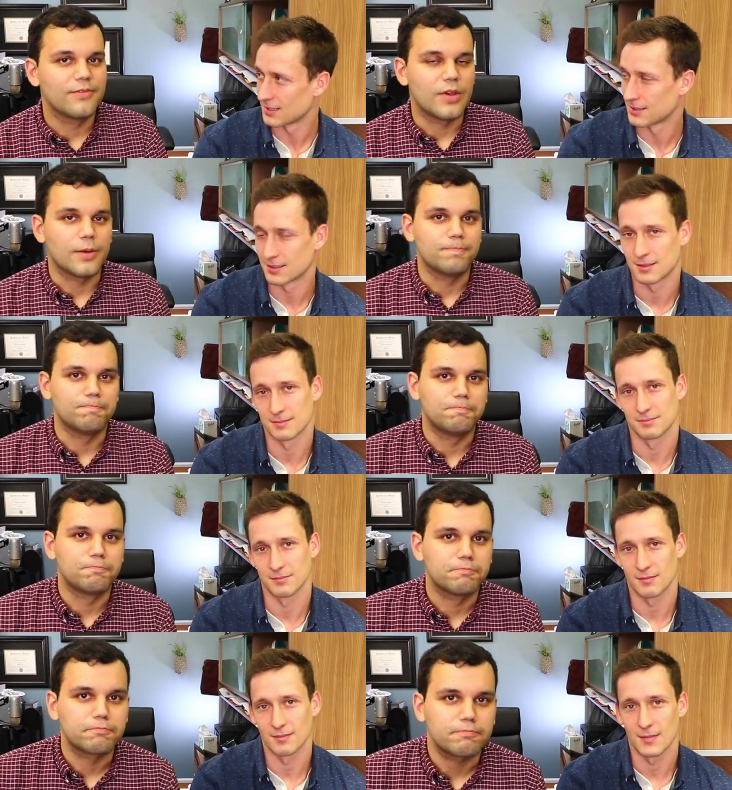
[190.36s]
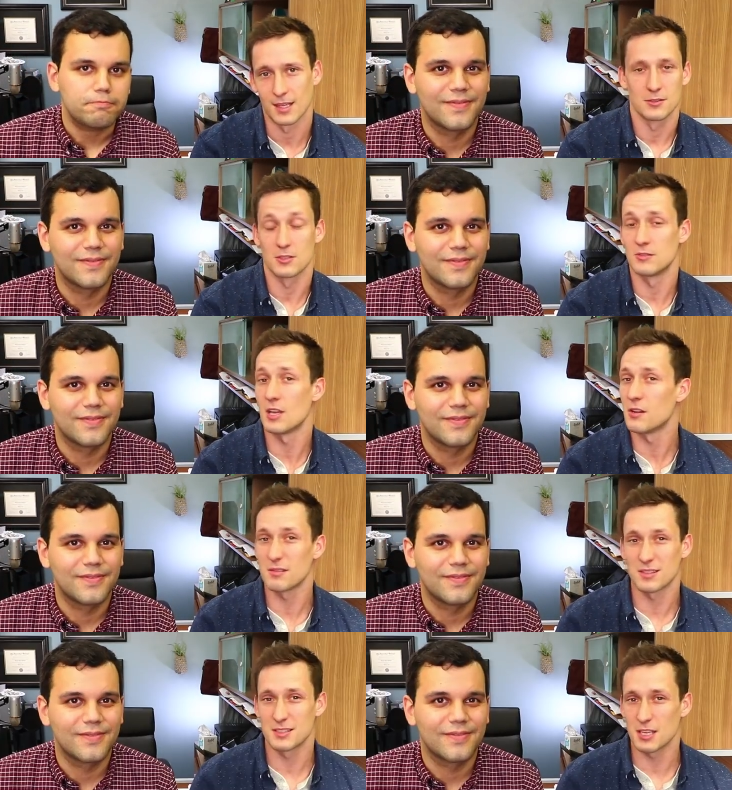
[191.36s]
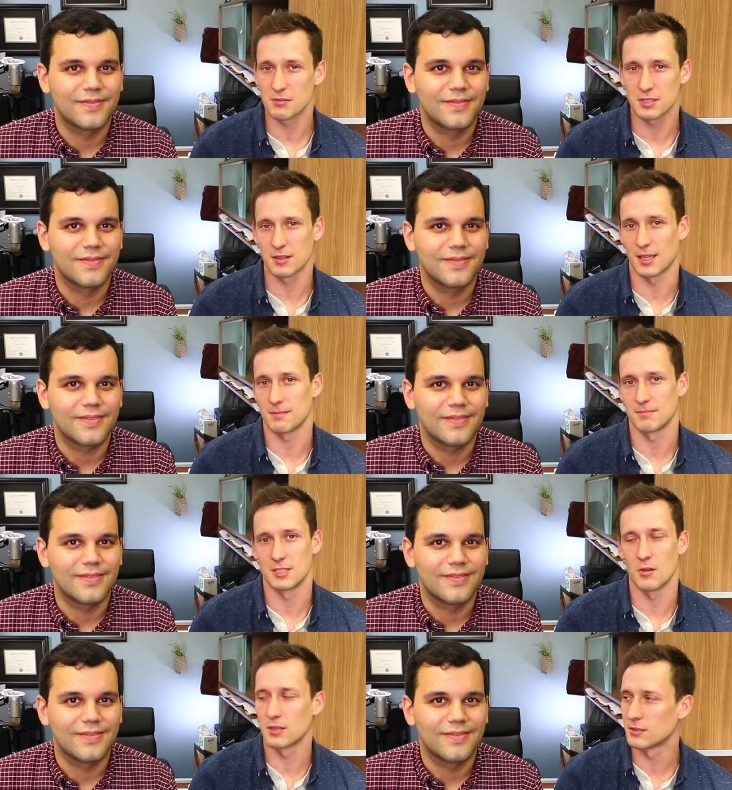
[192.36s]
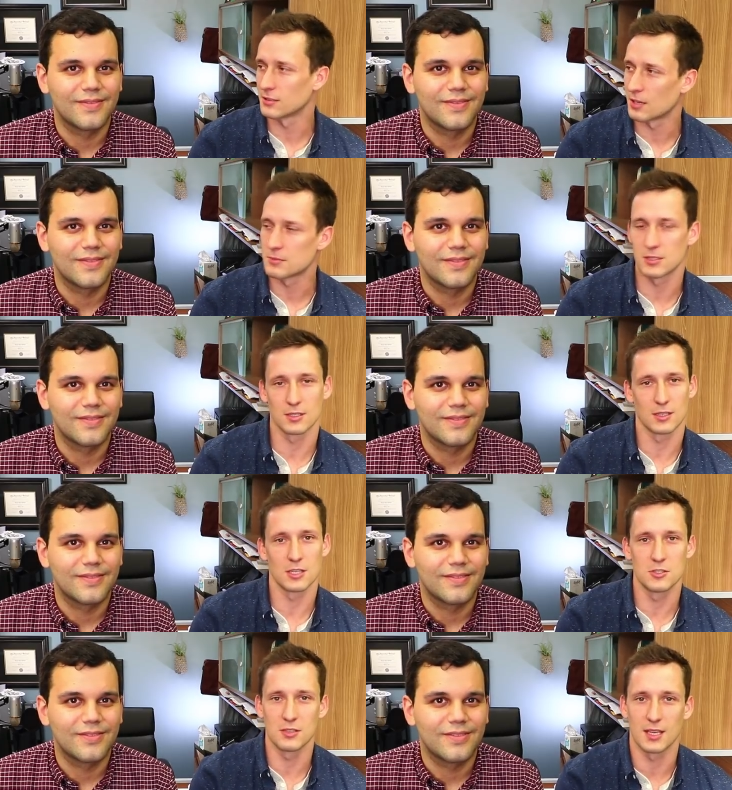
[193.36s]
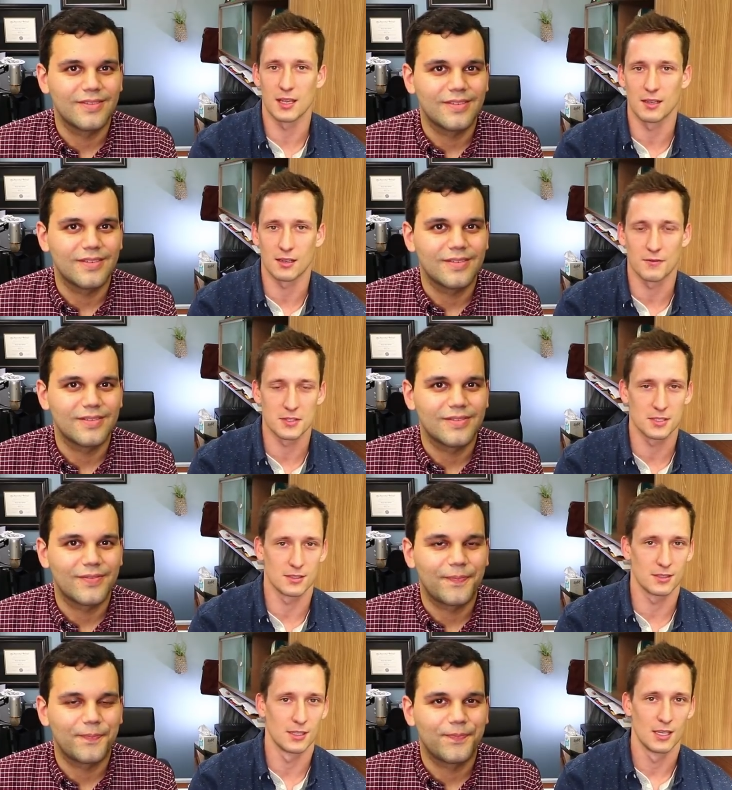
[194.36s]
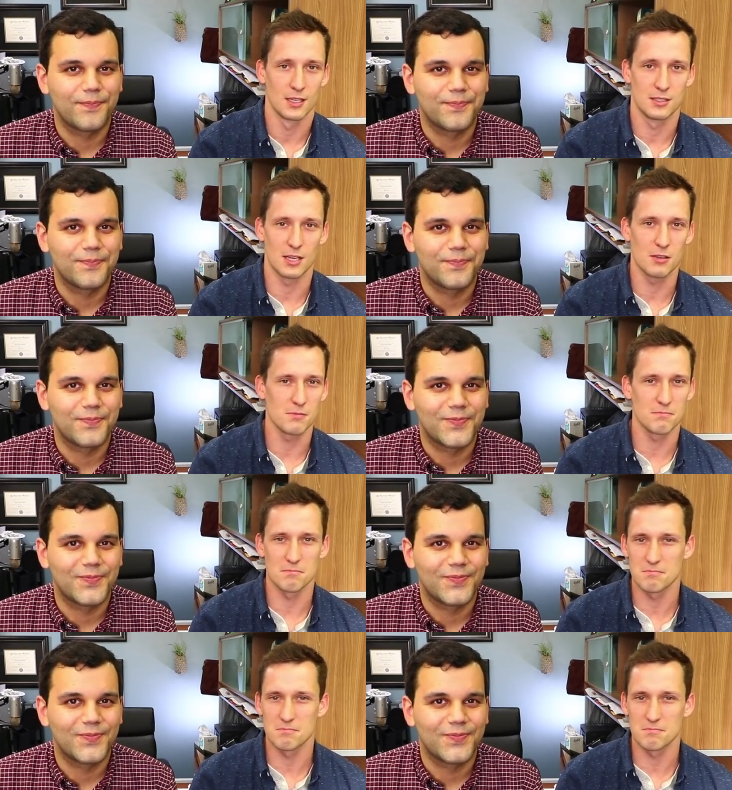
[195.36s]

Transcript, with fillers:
Speaker 1: Fair. So don't, don't do that. Don't interrupt your adjudicating officer. Don't